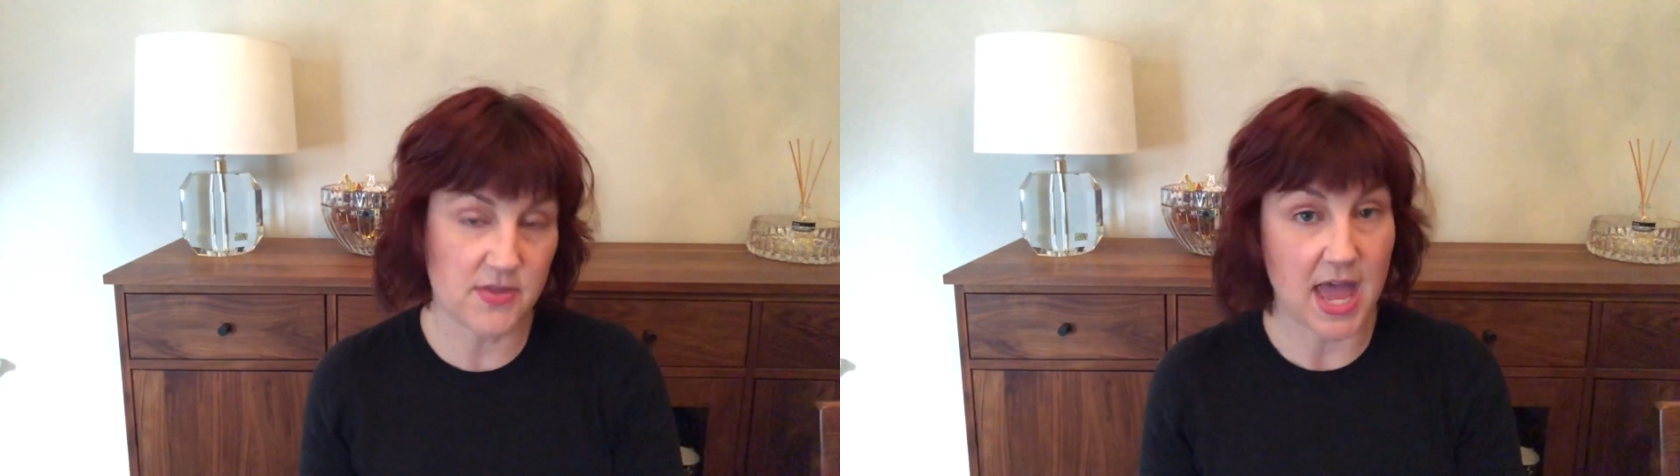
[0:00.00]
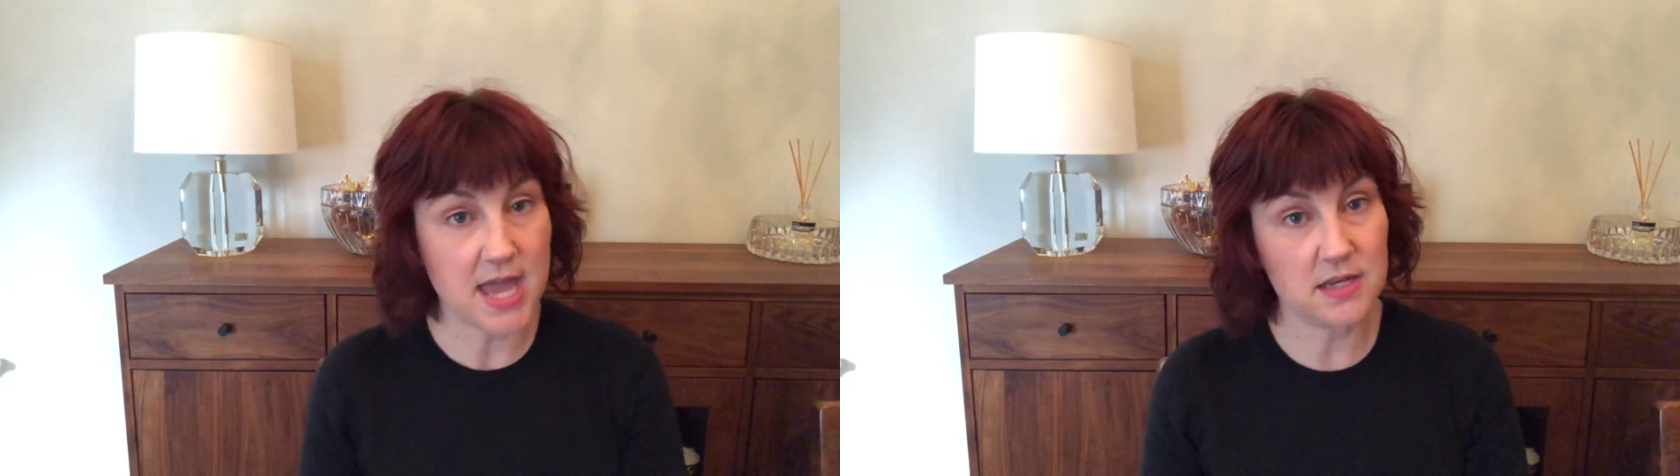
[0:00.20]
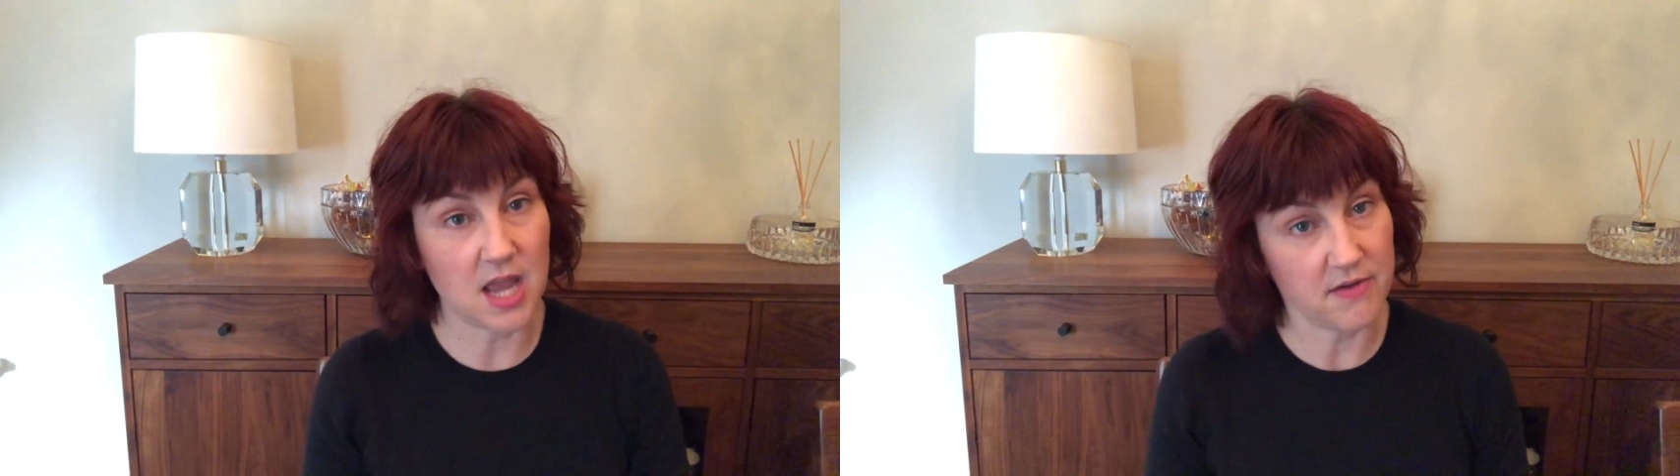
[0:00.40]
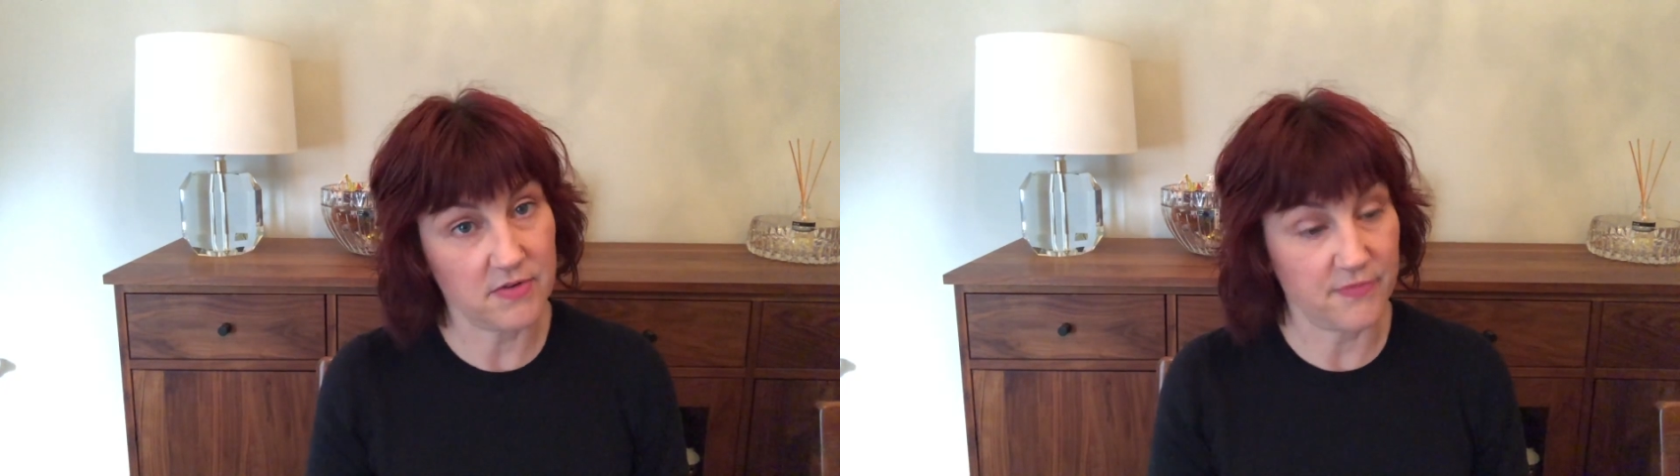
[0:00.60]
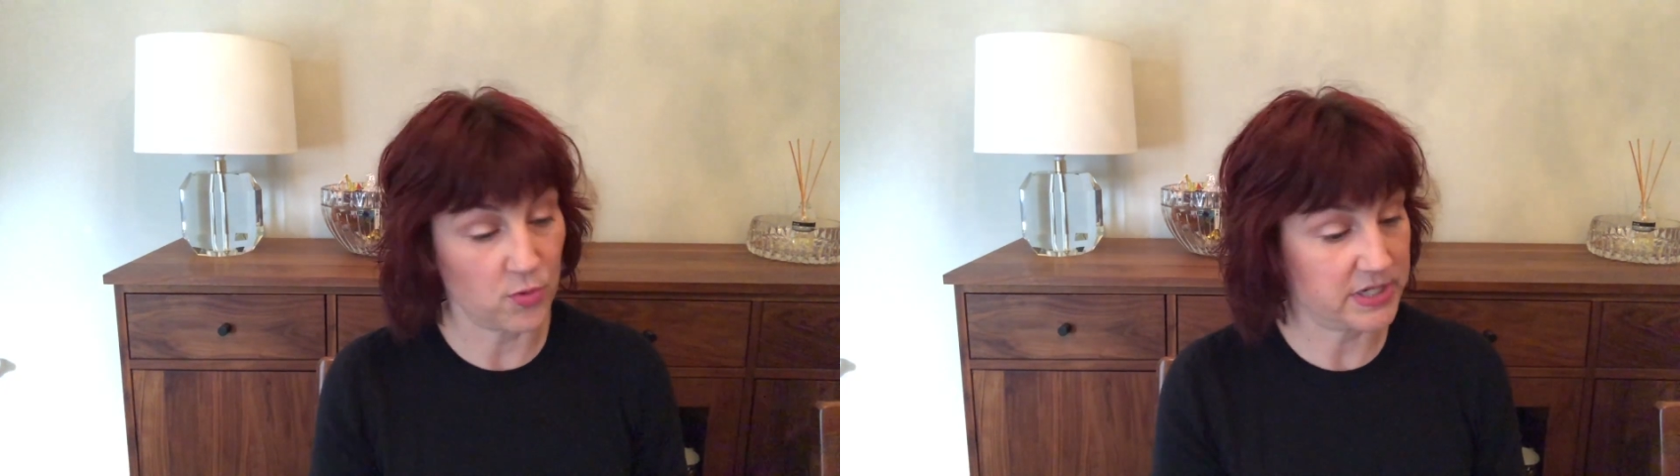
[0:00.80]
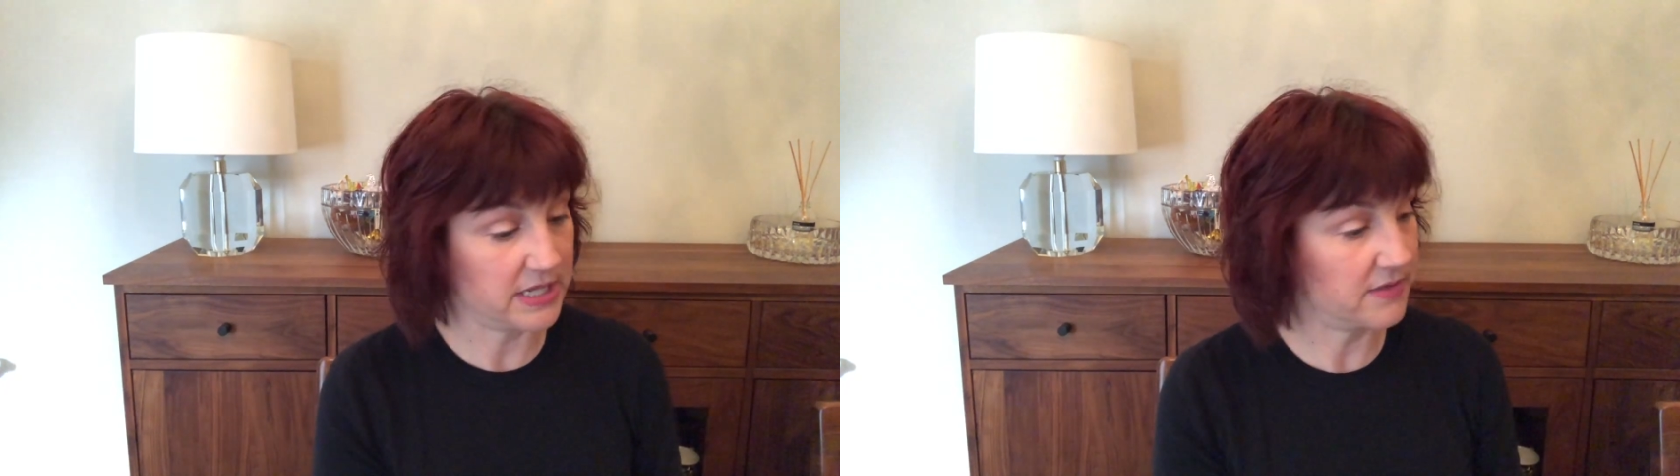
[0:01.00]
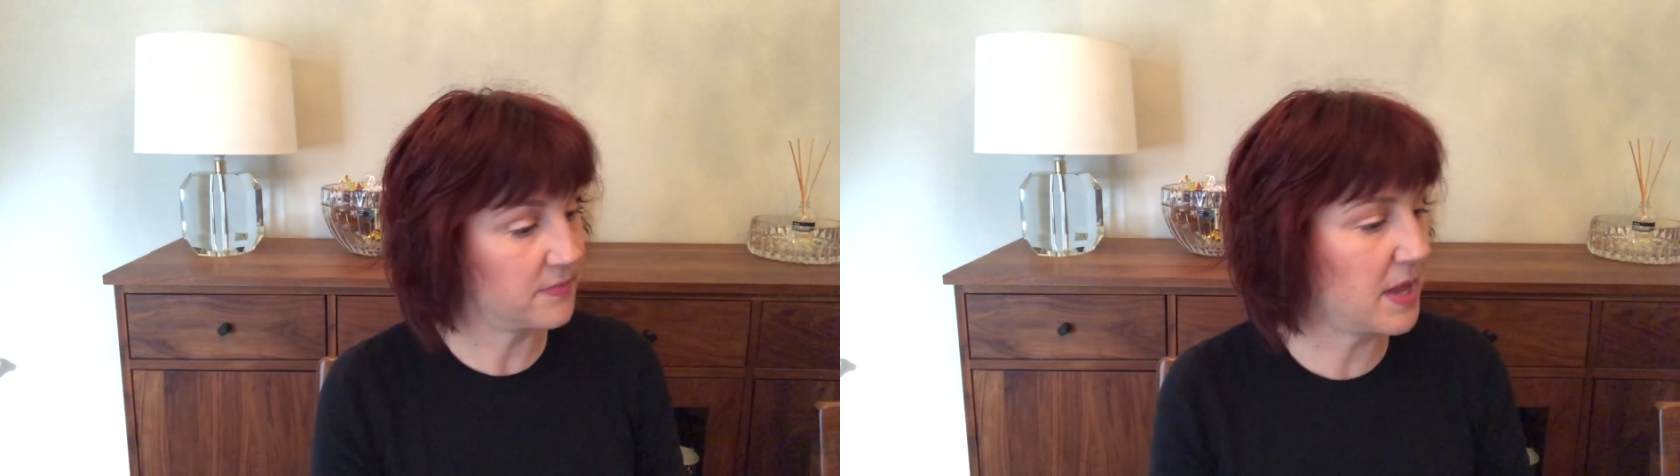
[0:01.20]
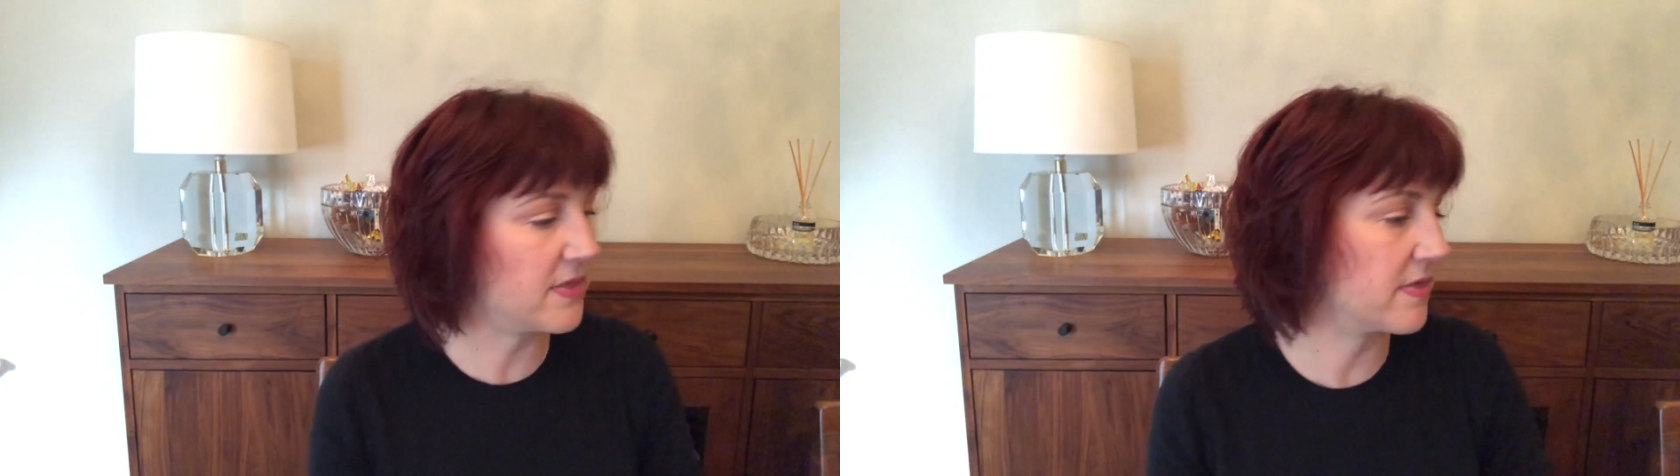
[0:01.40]
that every 14th of the
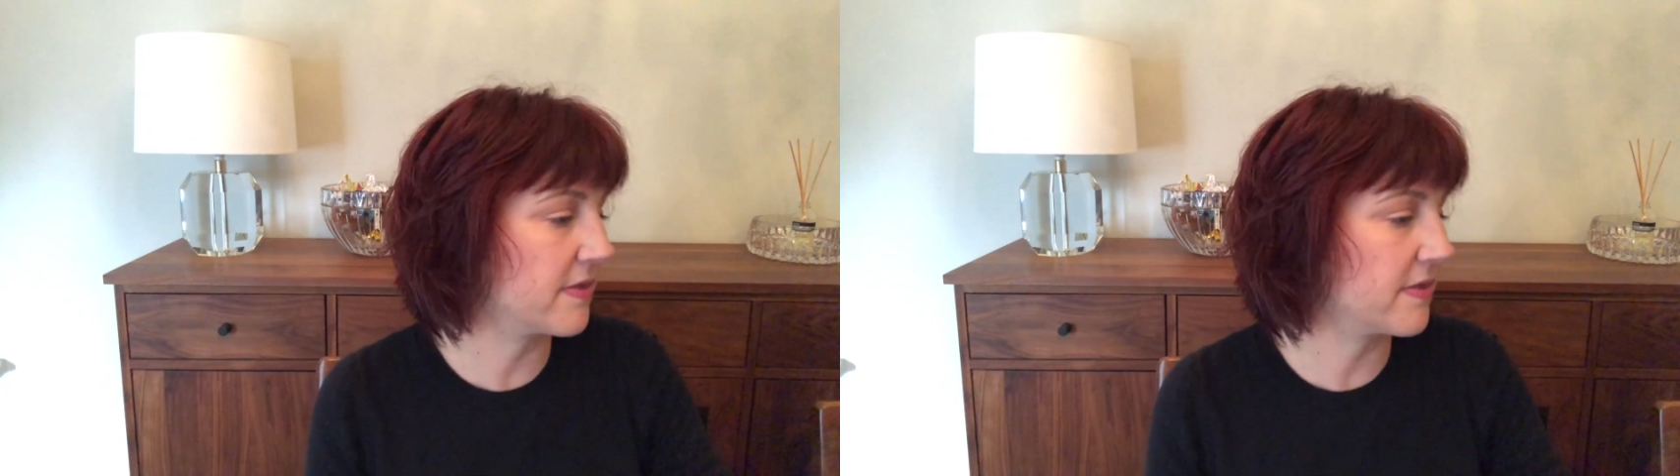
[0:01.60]
month.